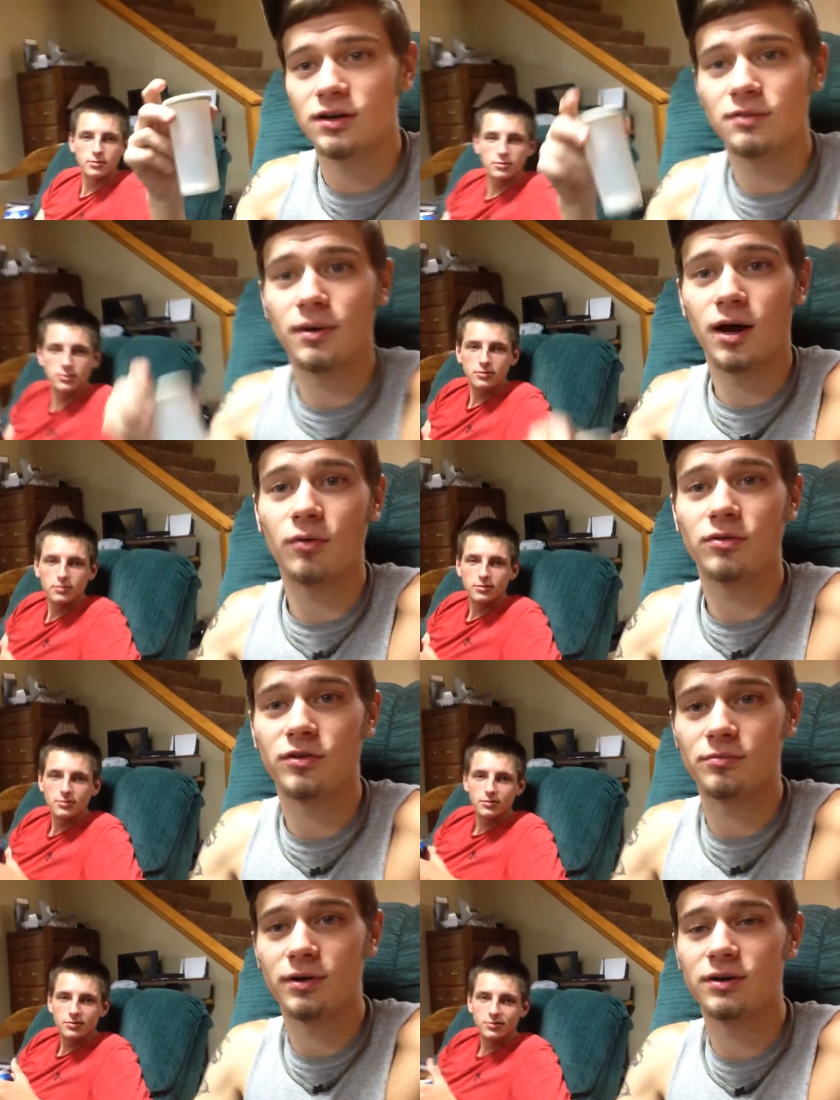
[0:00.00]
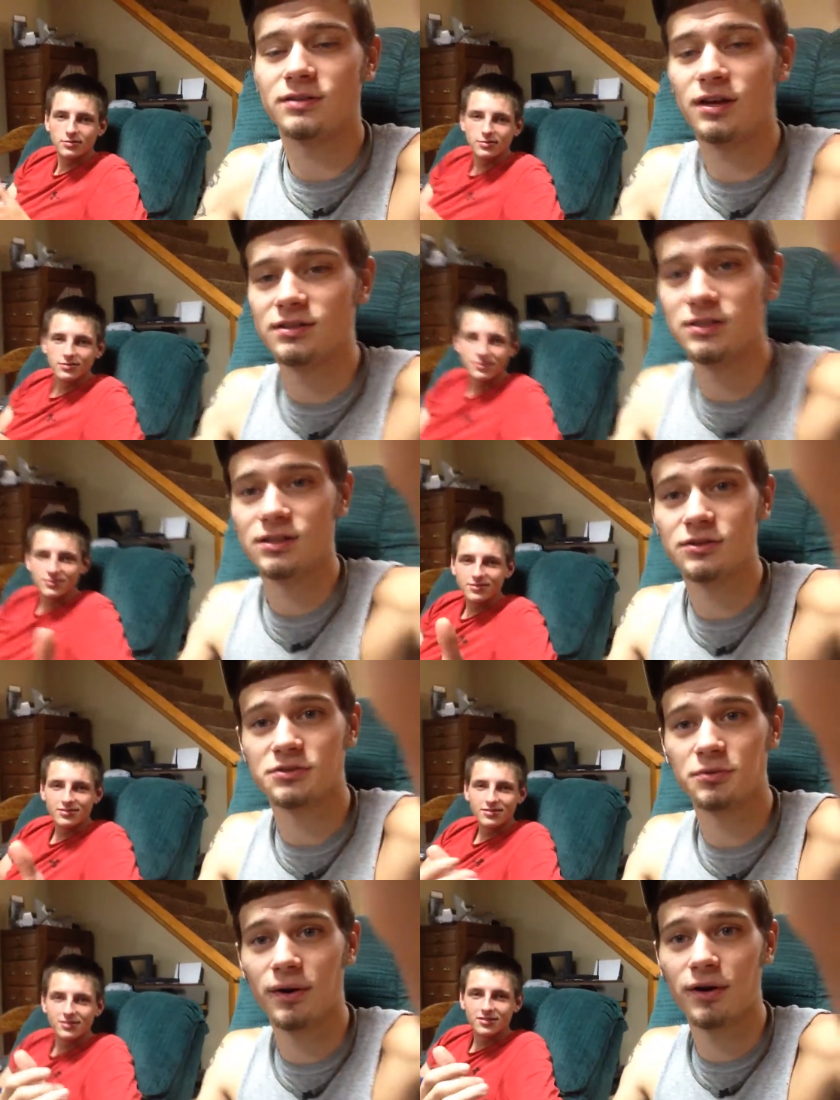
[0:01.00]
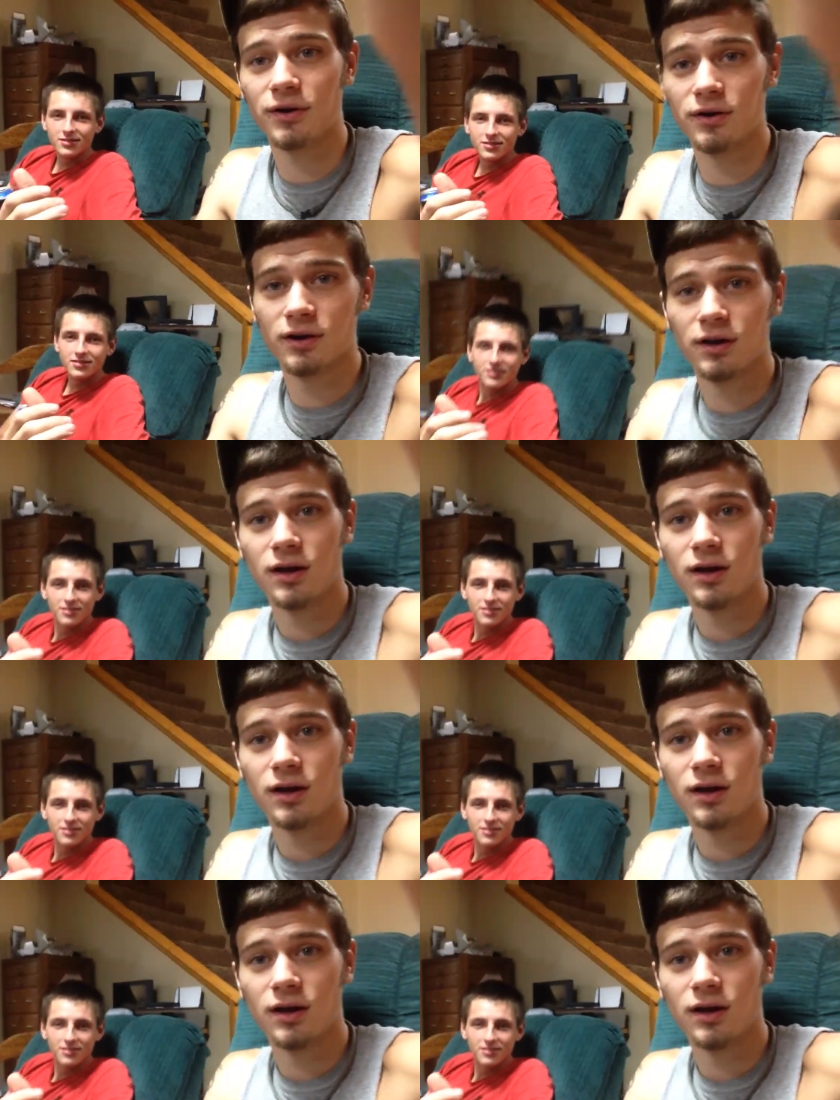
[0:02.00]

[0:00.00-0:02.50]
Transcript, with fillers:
Speaker 1: anybody with your beer. It tastes a little sweeter